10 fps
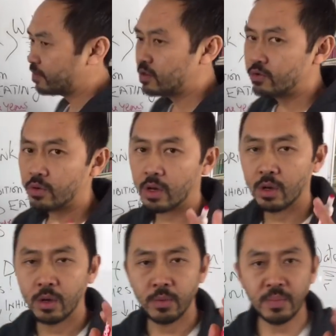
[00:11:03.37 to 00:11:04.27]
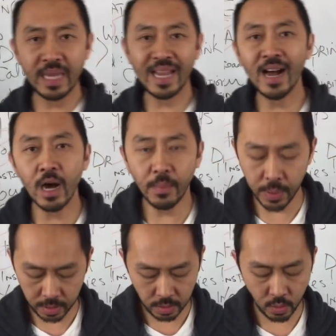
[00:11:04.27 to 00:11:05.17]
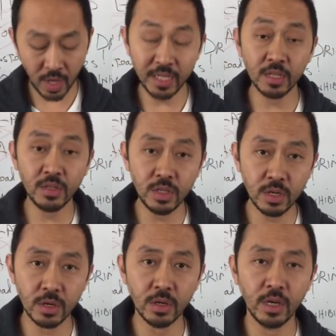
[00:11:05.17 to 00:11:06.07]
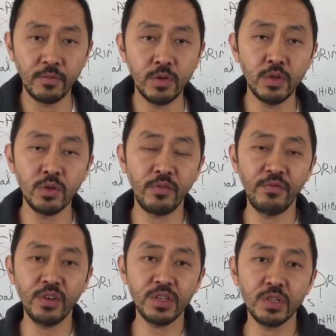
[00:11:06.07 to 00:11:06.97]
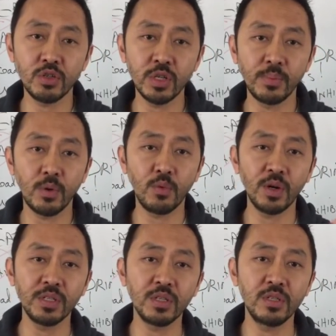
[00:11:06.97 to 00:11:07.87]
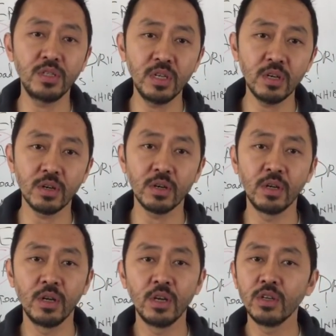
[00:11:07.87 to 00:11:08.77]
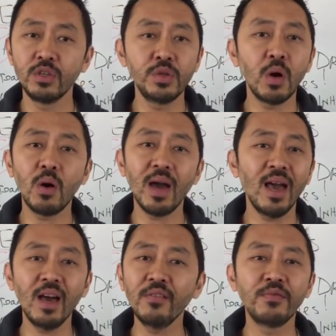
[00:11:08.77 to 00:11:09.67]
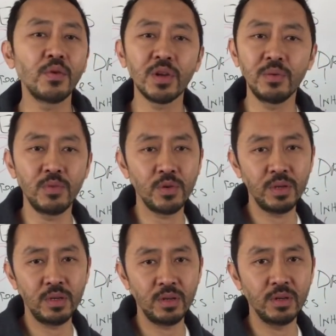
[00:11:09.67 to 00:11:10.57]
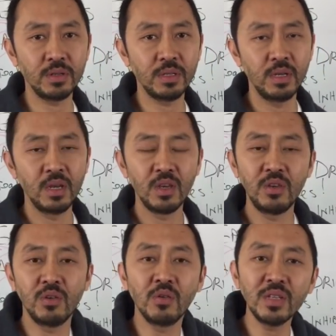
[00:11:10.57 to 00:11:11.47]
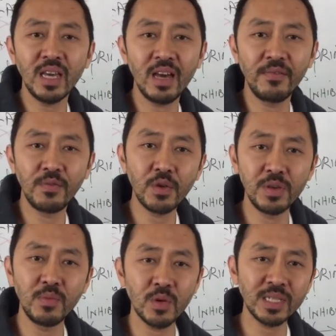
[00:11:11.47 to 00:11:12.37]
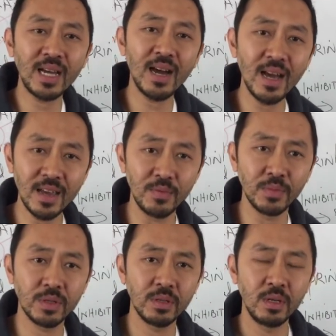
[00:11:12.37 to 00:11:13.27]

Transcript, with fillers: you meet up once a year, if you do a fishing trip once a year, you don't have 40 more years. You only have 40 more times.